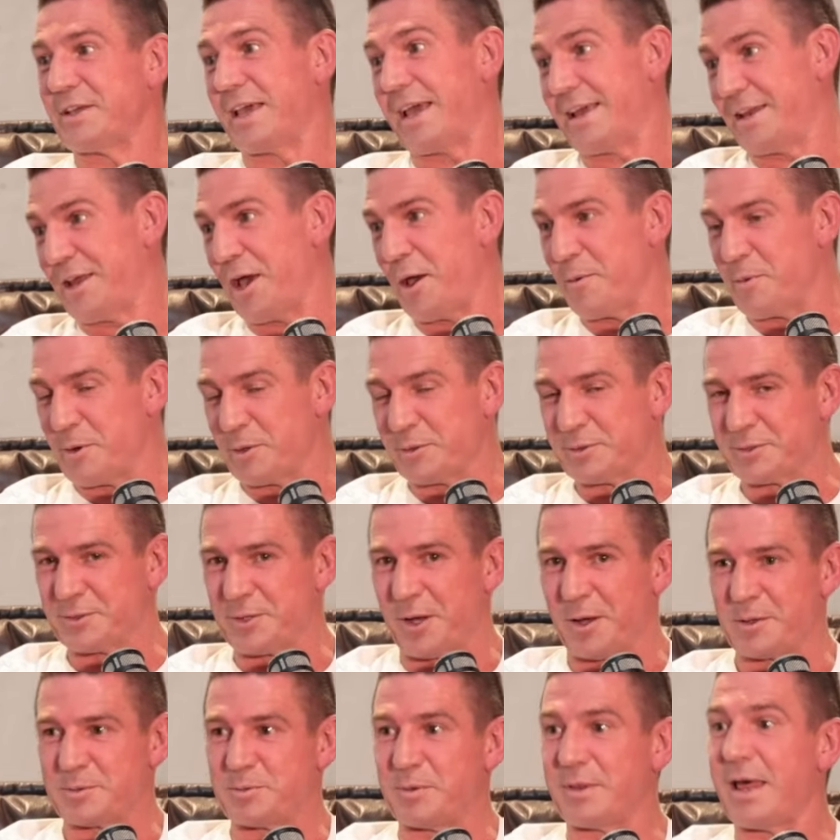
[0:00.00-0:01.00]
Yeah, no metal
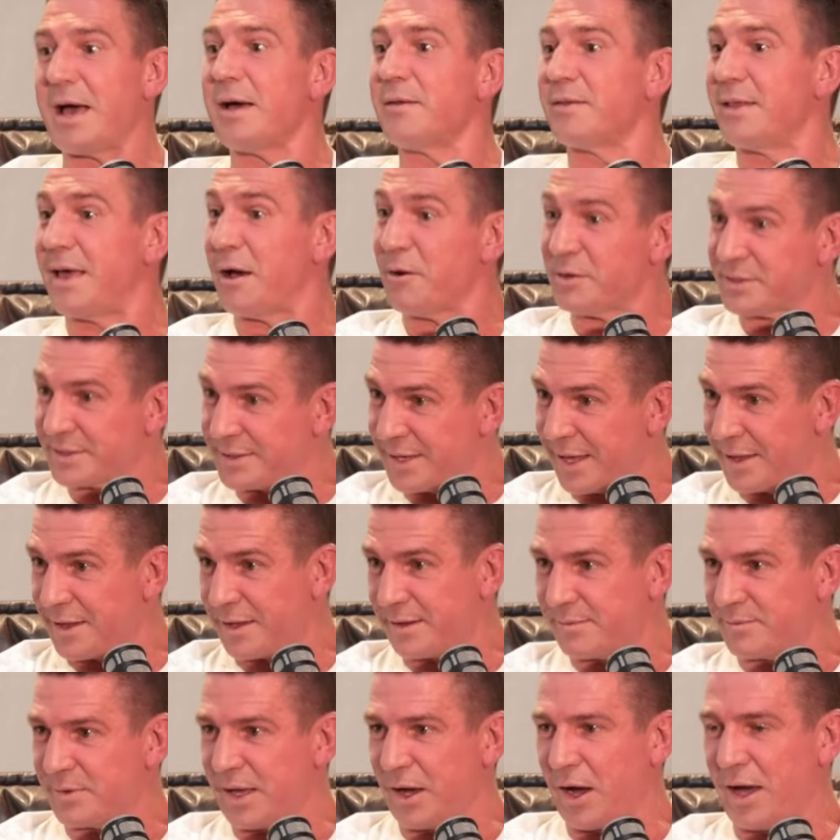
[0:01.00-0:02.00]
stops. But that was
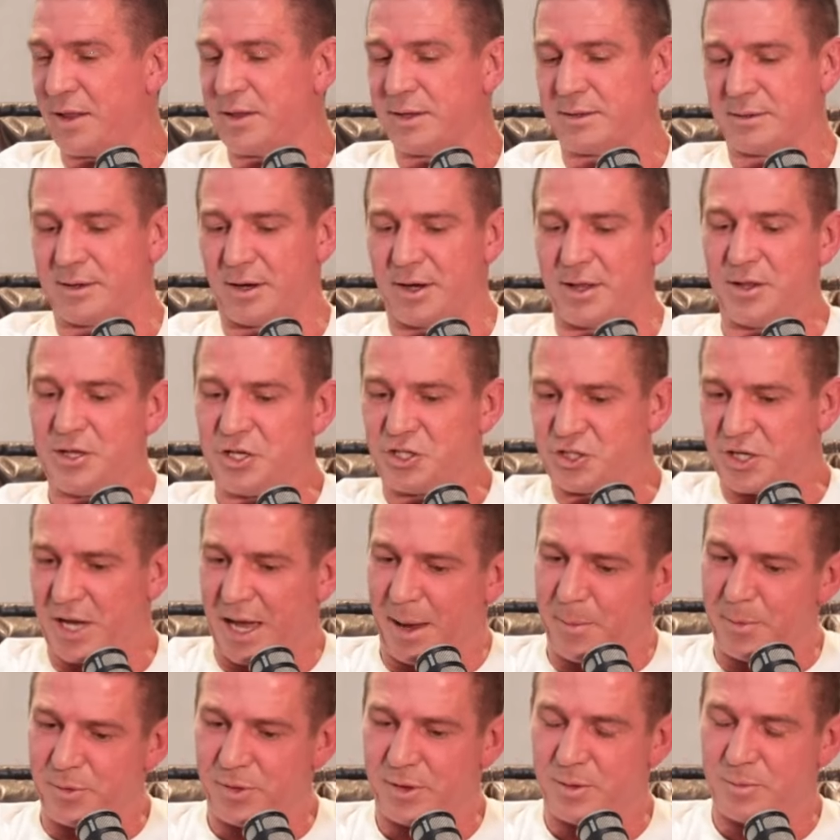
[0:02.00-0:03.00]
another. I only
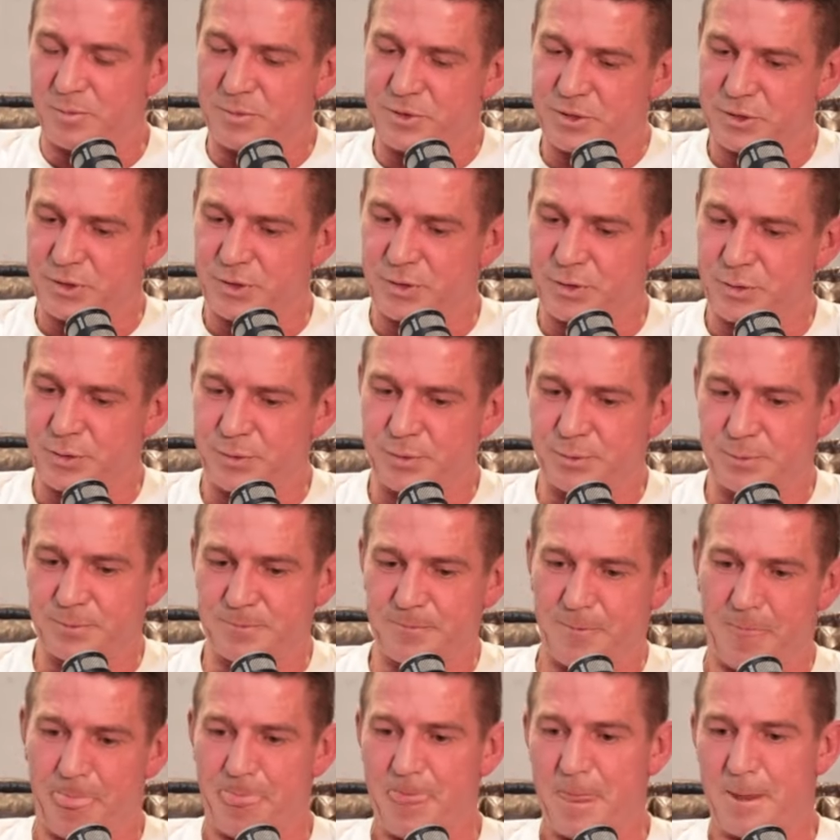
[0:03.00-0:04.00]
sharpened them to
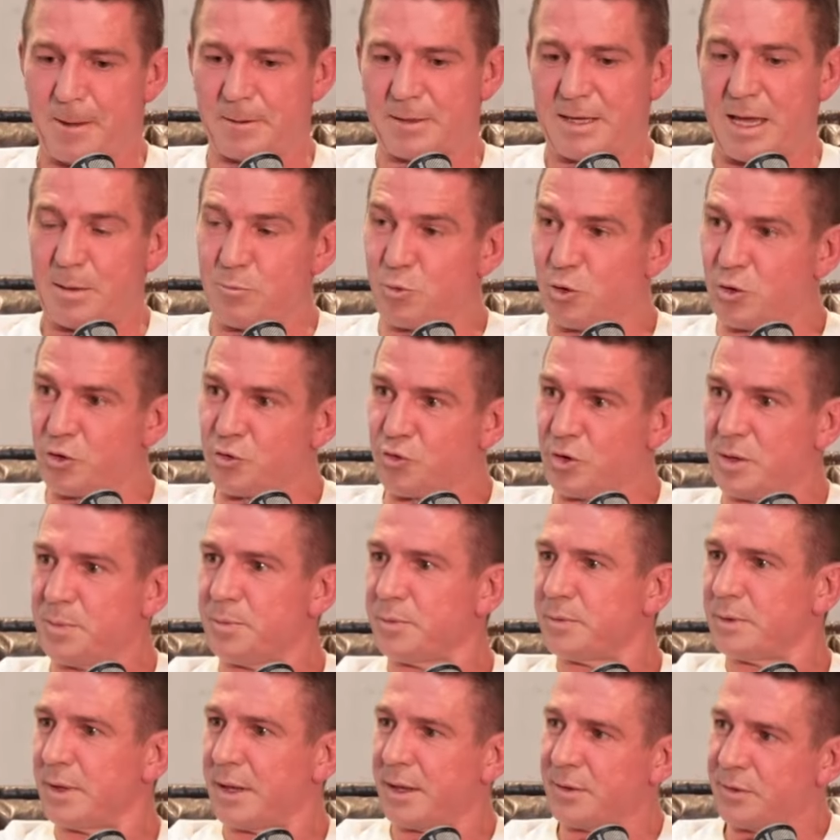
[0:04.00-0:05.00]
get more grip
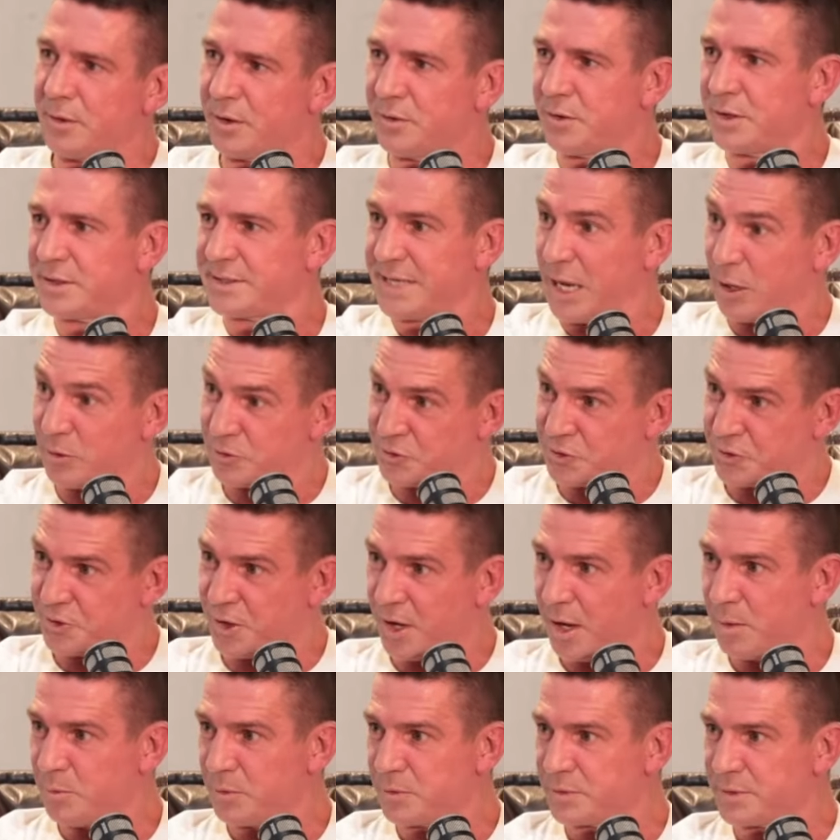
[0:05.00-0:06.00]
on the Telstra
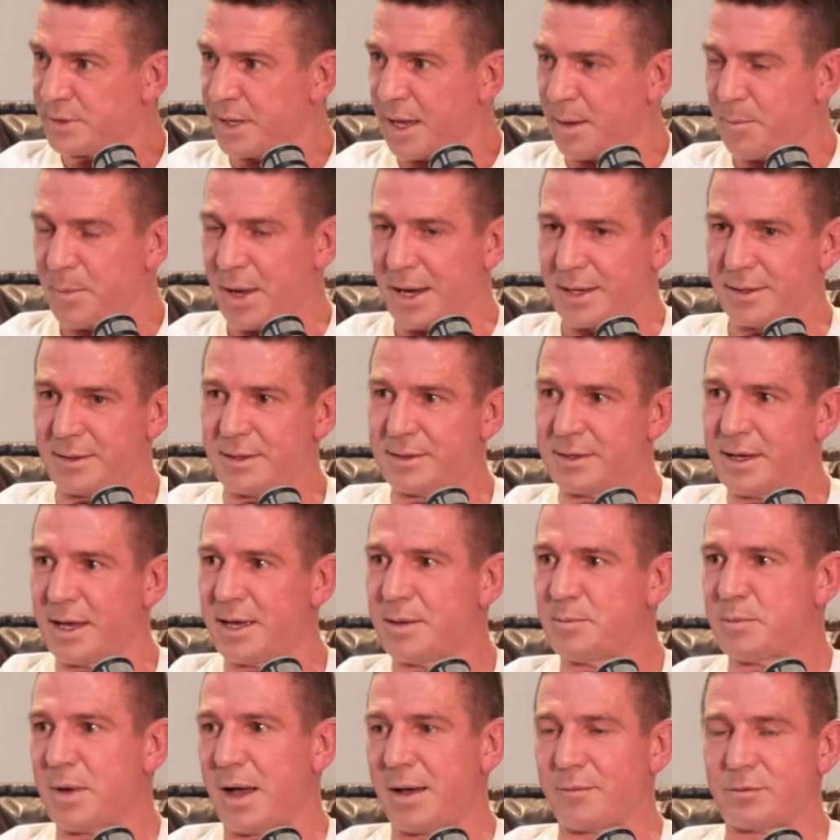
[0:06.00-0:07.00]
Dome. It was named back in the
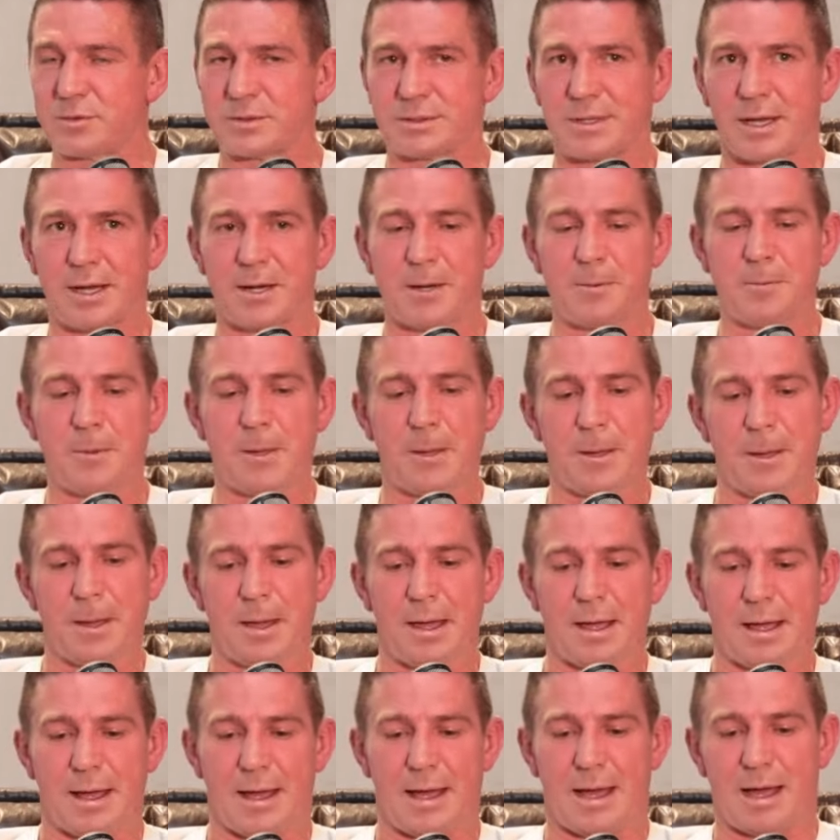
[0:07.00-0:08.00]
day, Marvel Stadium,
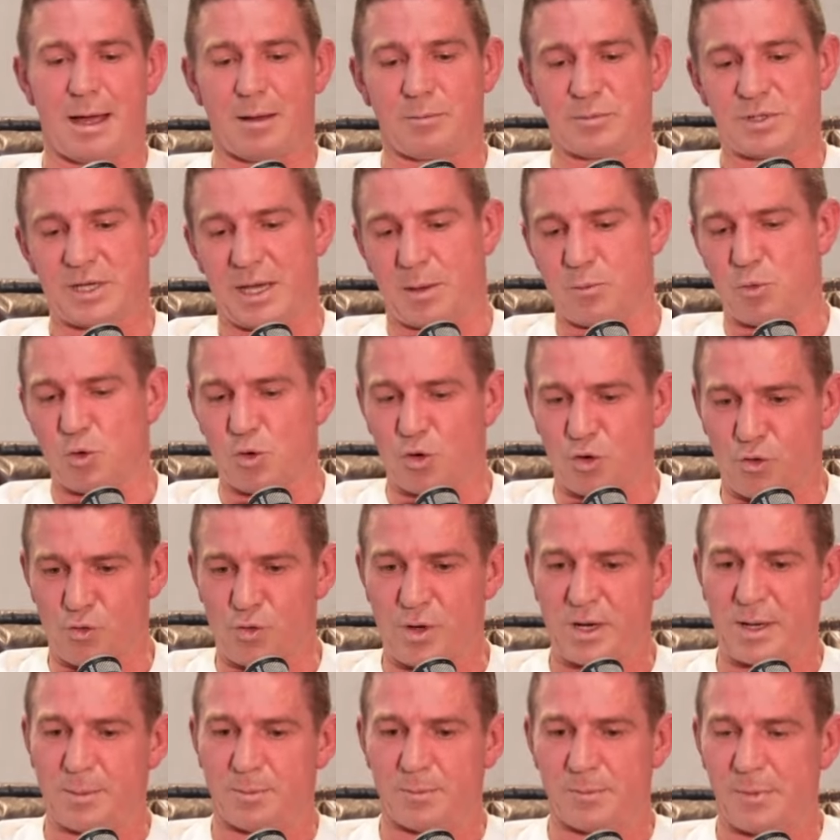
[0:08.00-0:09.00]
to get more
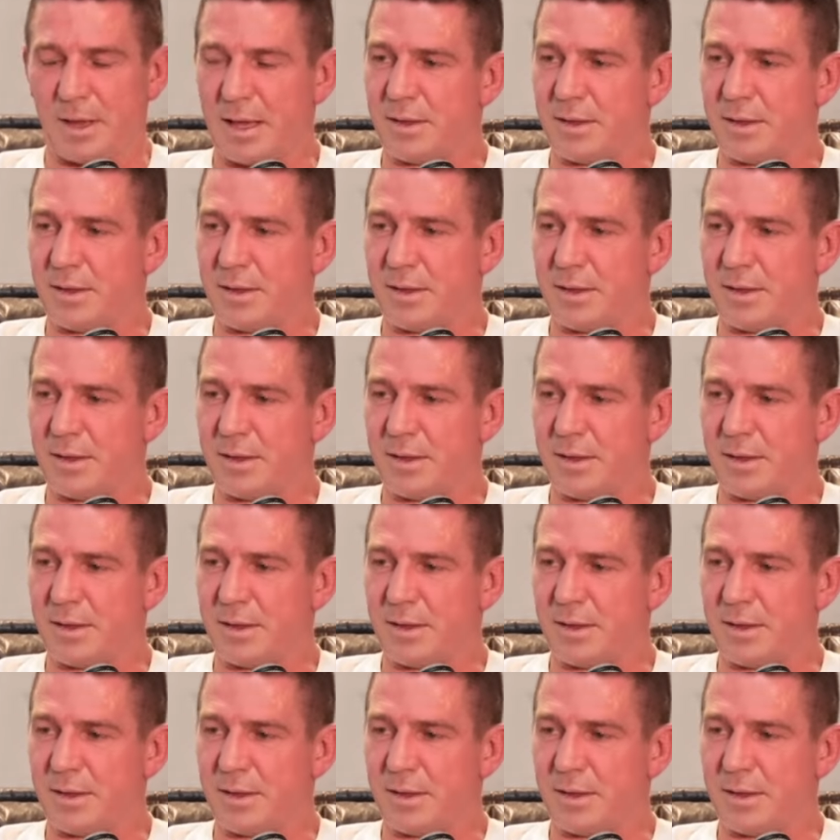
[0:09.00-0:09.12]
grip.